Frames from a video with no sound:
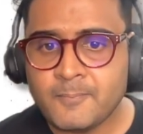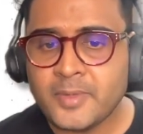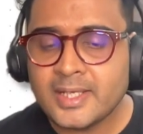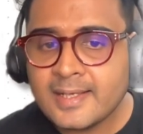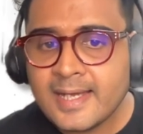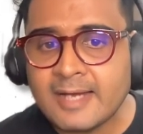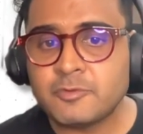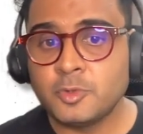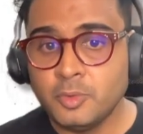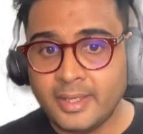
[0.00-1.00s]
then I'll
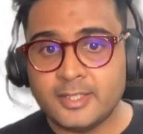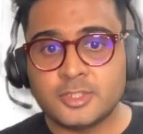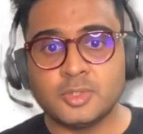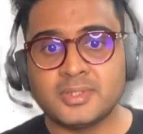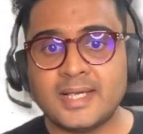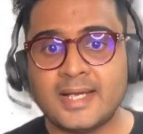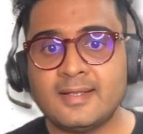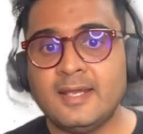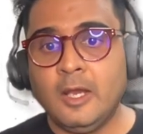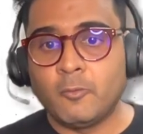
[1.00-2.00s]
have to ensure that
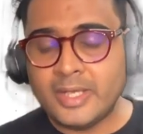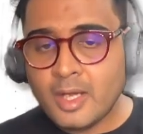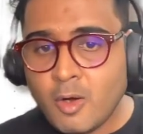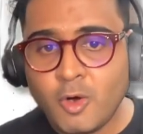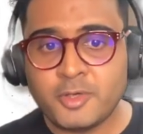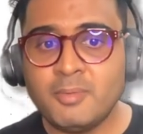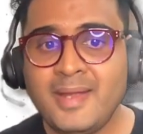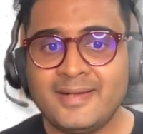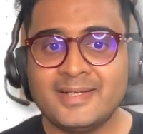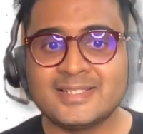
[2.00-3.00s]
we
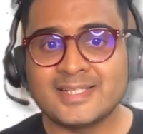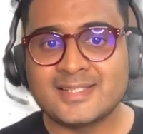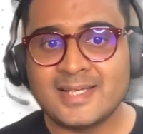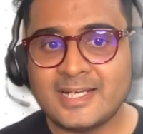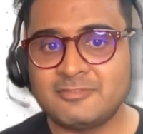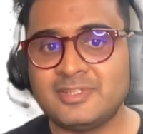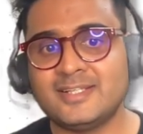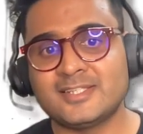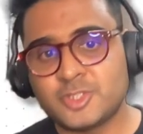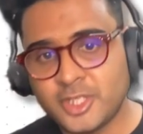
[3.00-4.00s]
automate it such that if there
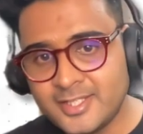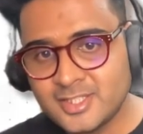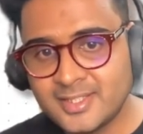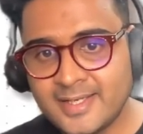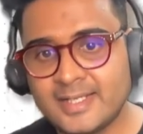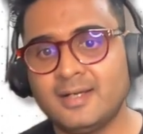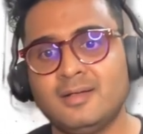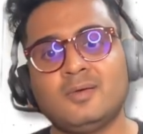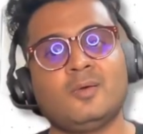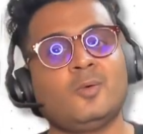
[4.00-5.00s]
is a change in data,
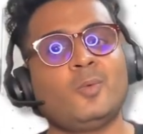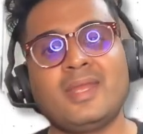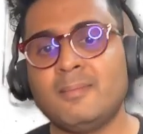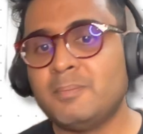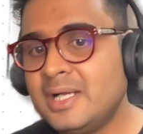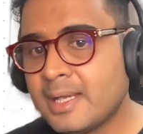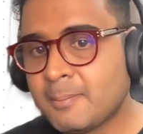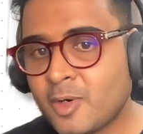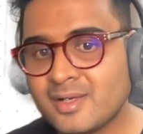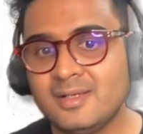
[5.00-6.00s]
we build a
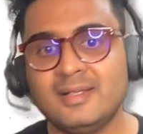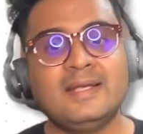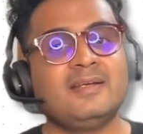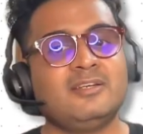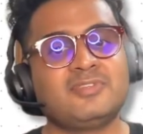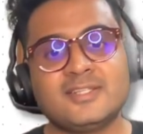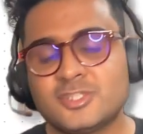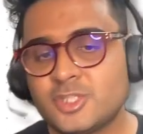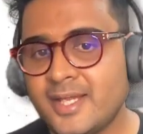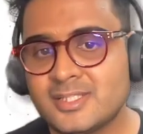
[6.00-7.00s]
model. If there's
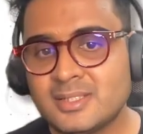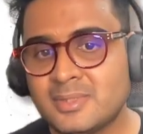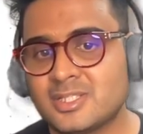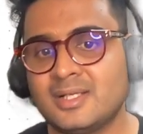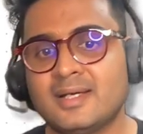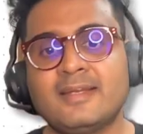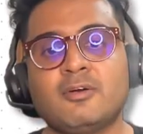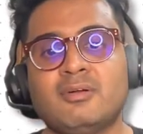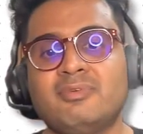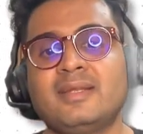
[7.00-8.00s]
change in machine learning
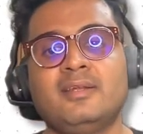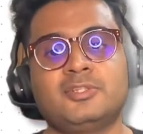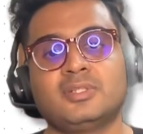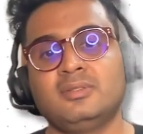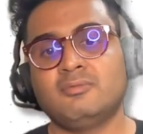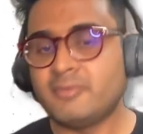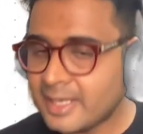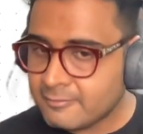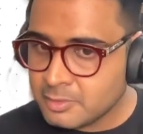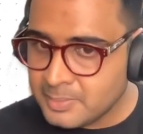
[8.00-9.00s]
configuration, we
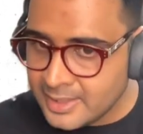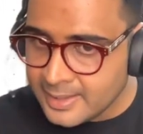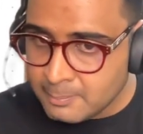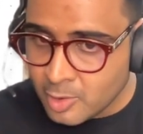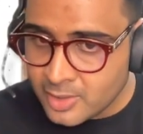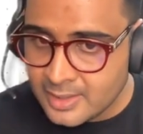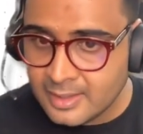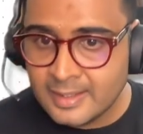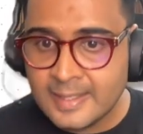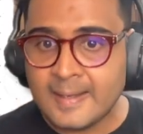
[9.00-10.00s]
have to build a model.
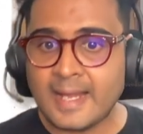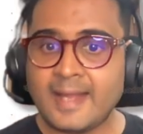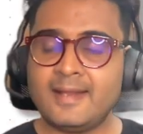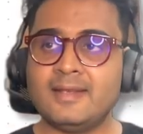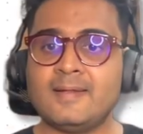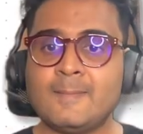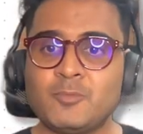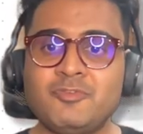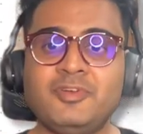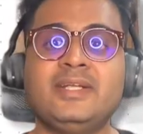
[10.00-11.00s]
And
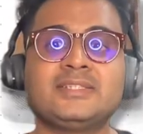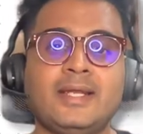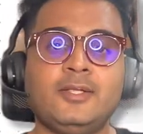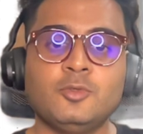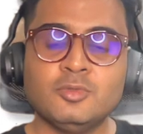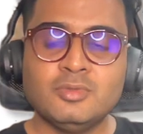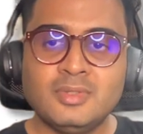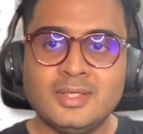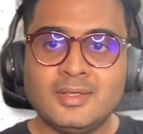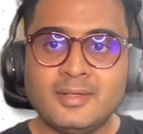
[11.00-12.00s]
if we decide to
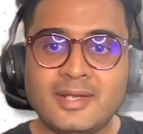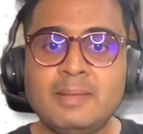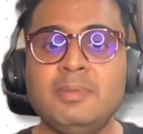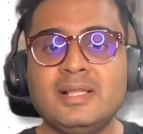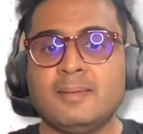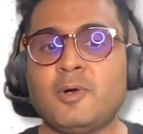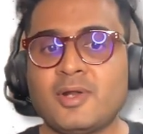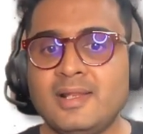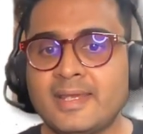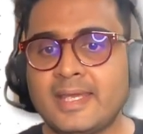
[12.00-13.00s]
rebuild the
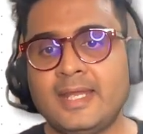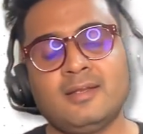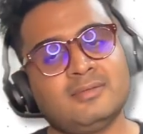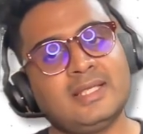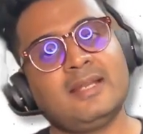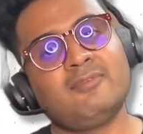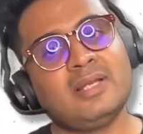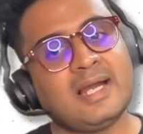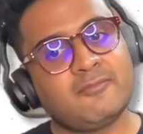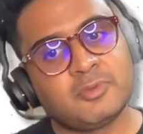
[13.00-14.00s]
model again, then we'll
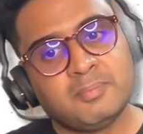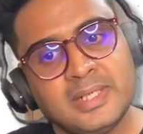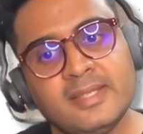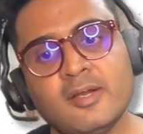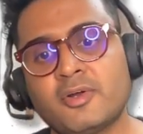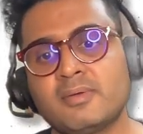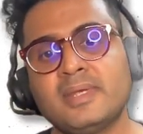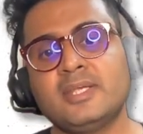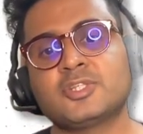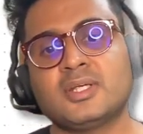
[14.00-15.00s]
have to build the
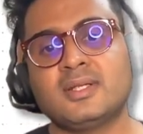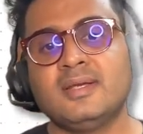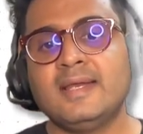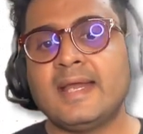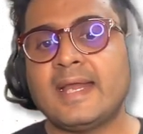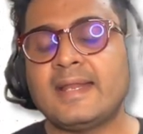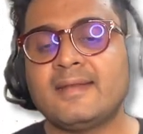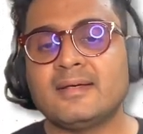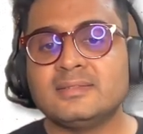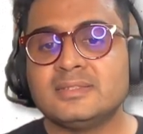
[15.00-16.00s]
automation
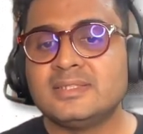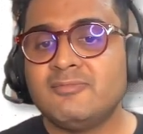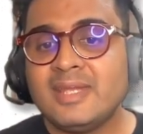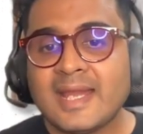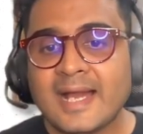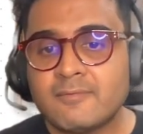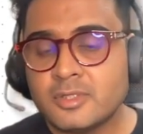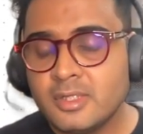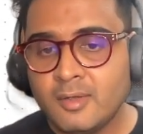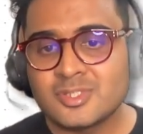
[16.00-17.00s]
and we have
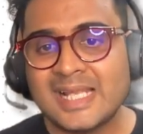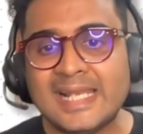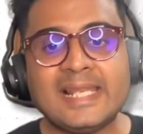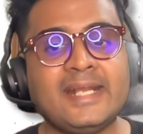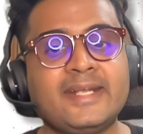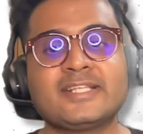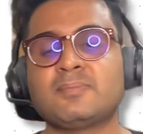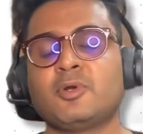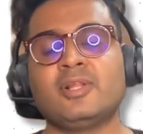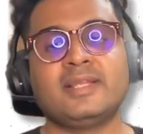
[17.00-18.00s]
to use the latest
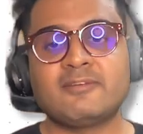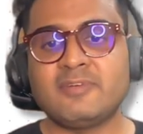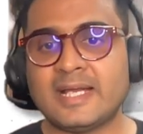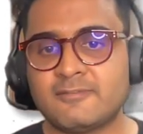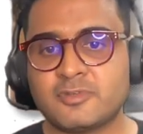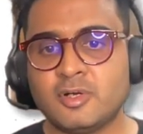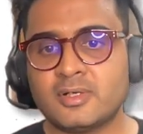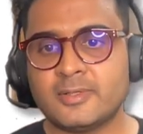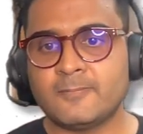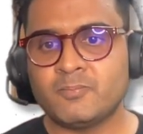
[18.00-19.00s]
model that we have
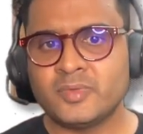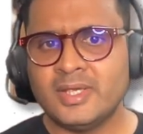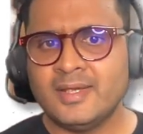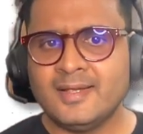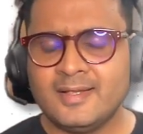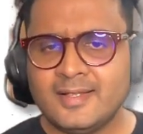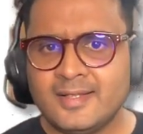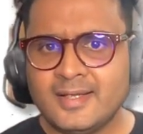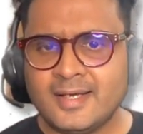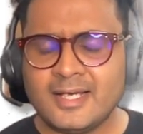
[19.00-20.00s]
got.
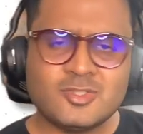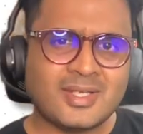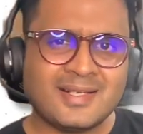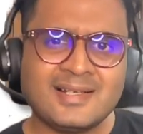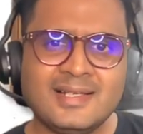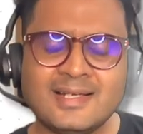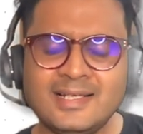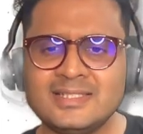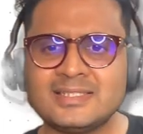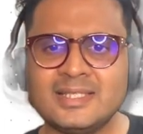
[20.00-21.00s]
As you can
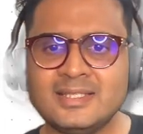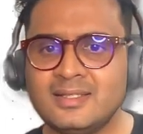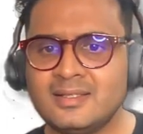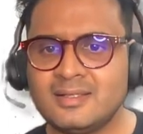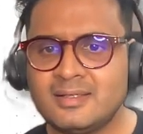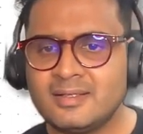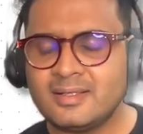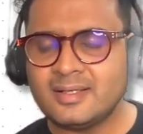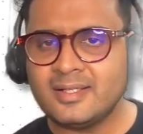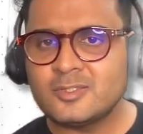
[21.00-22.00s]
clearly see,
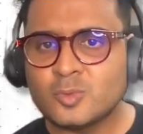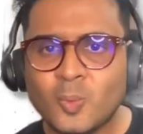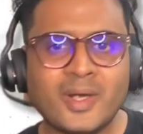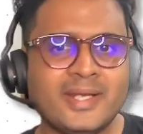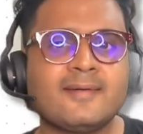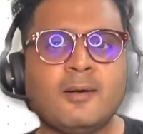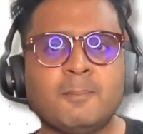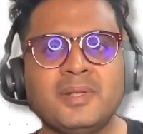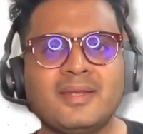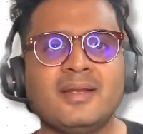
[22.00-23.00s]
it's very
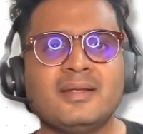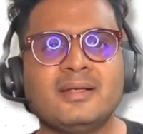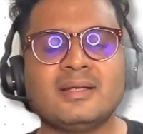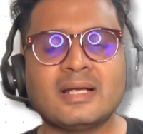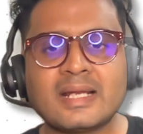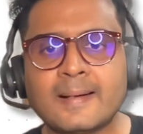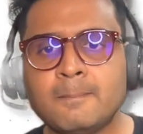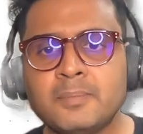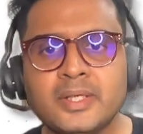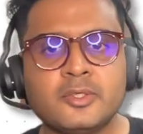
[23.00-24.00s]
complicated
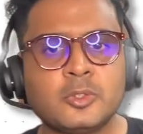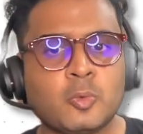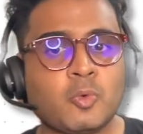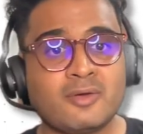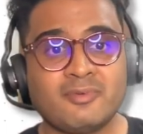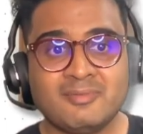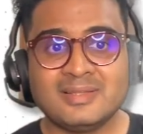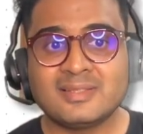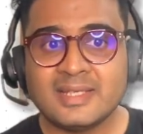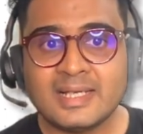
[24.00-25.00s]
compared to what we will
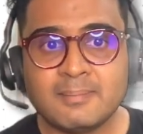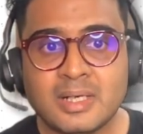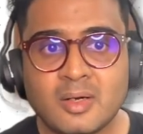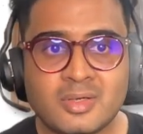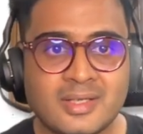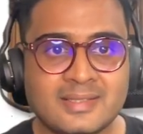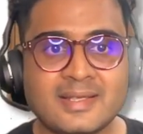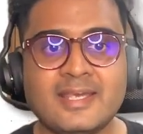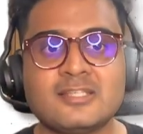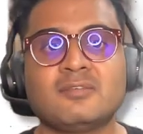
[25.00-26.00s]
think about in the
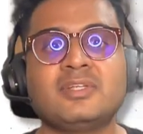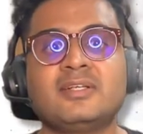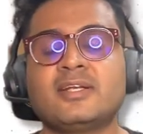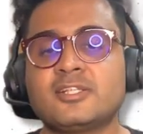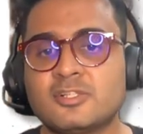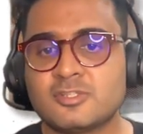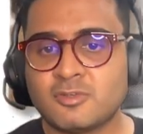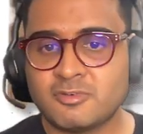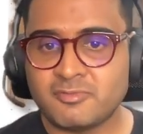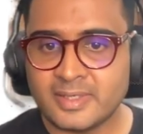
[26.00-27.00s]
case of the traditional
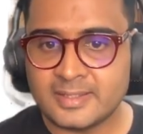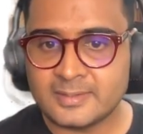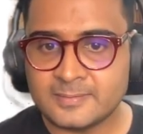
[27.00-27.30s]
software.